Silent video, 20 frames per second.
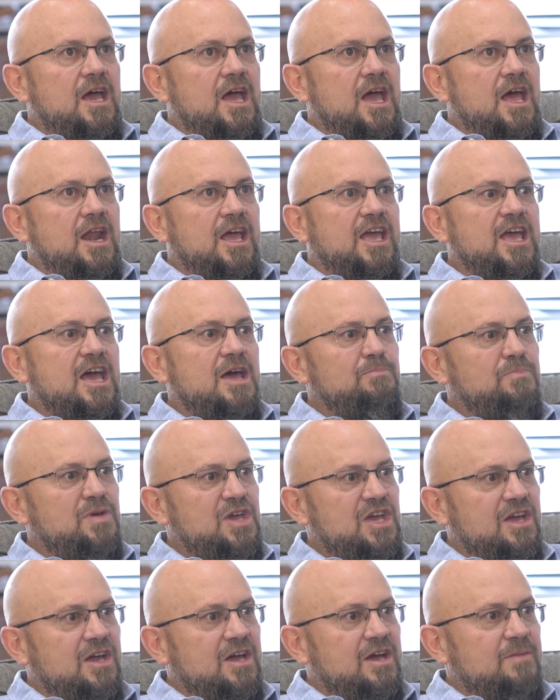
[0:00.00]
and again,
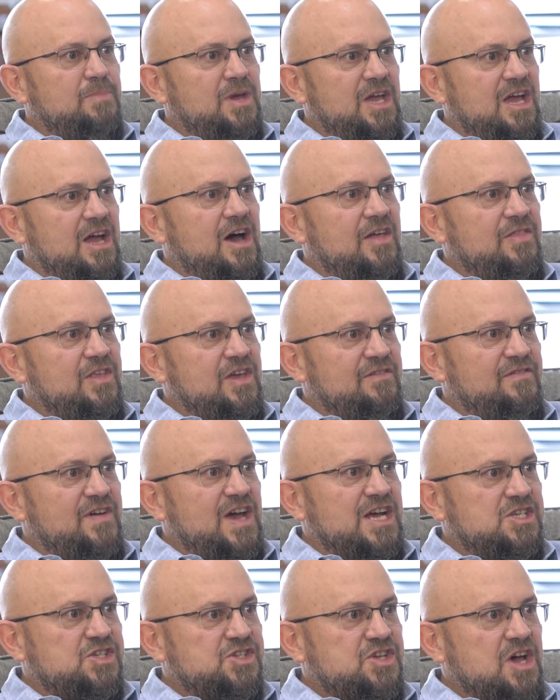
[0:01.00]
being on the
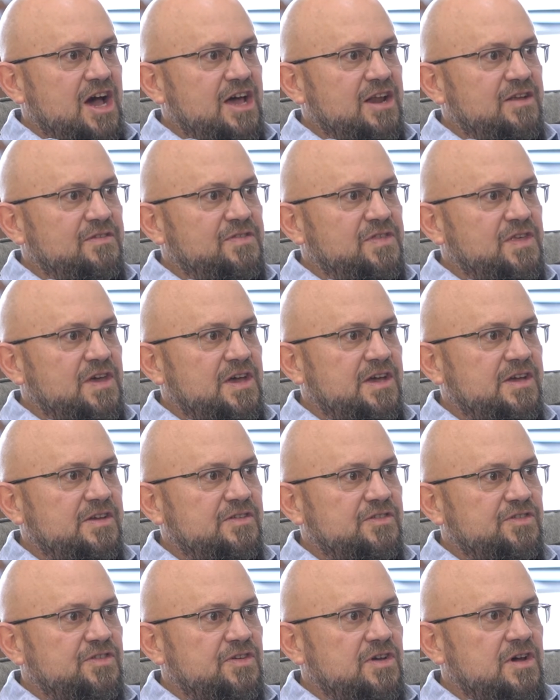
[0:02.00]
event side of
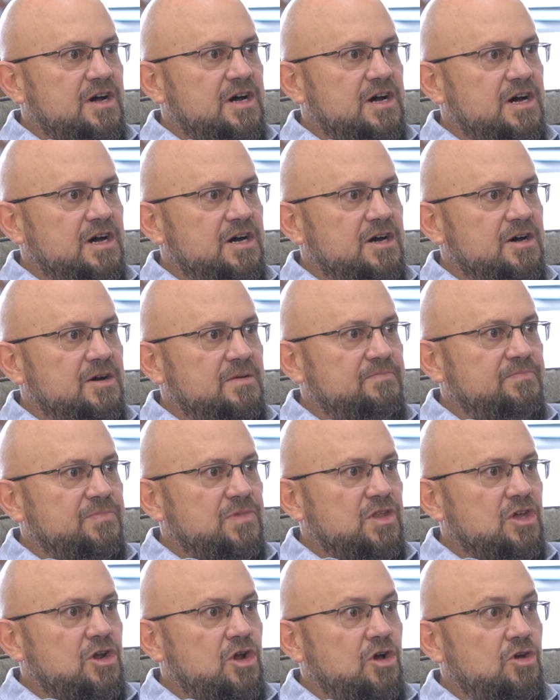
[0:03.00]
things,
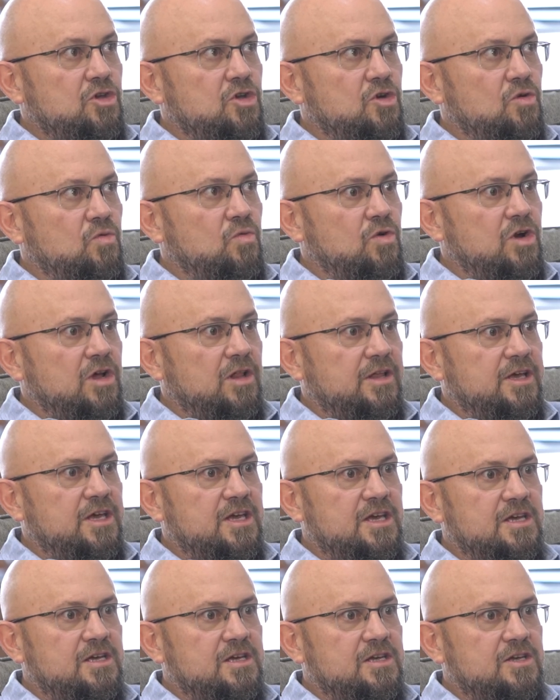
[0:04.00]
you know, you're
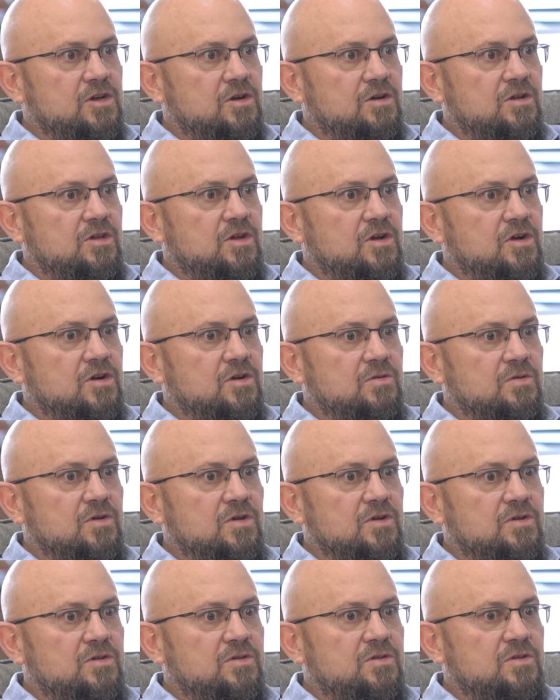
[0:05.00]
really, you
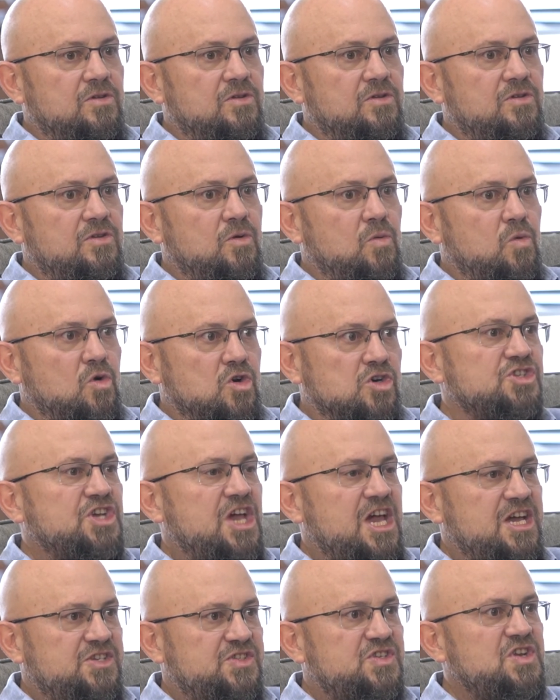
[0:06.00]
worst
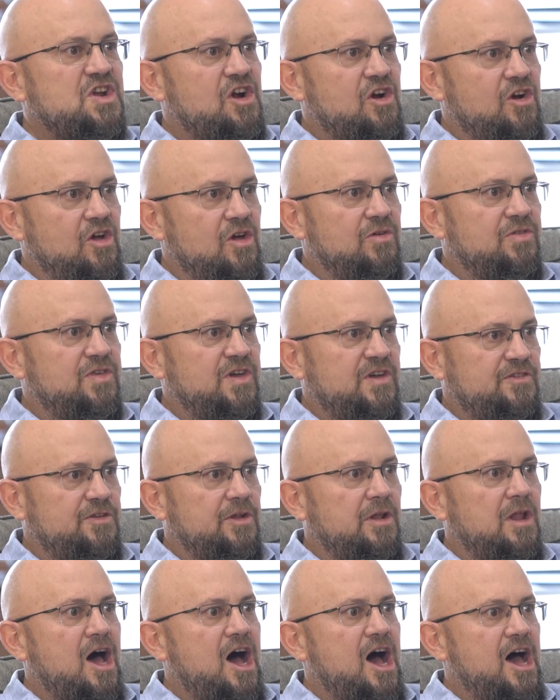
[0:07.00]
case scenario things a
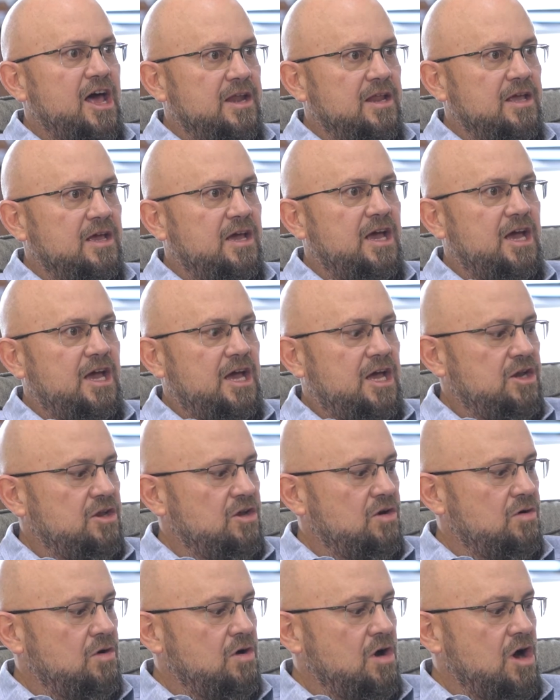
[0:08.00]
lot, and
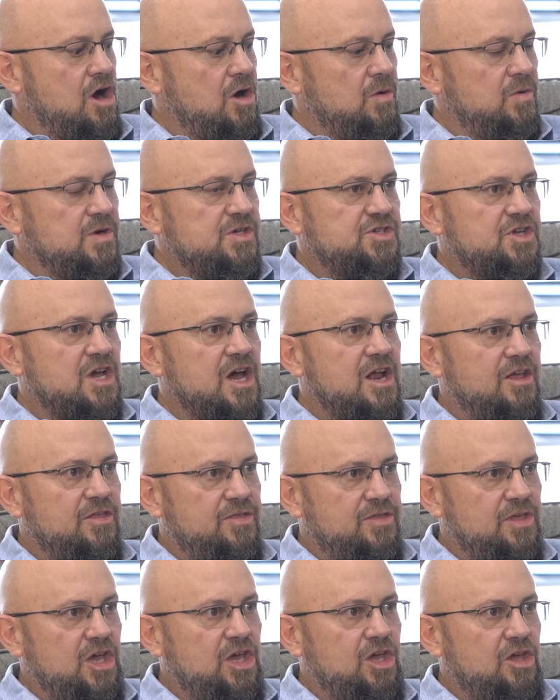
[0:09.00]
you're always kind of
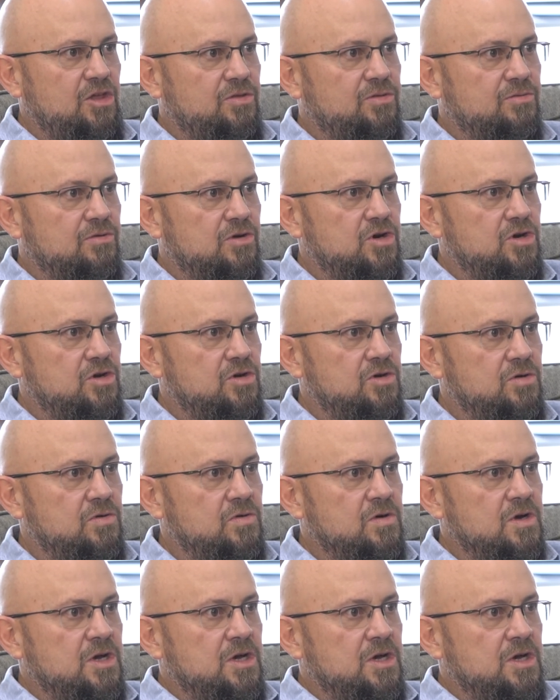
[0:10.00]
thinking through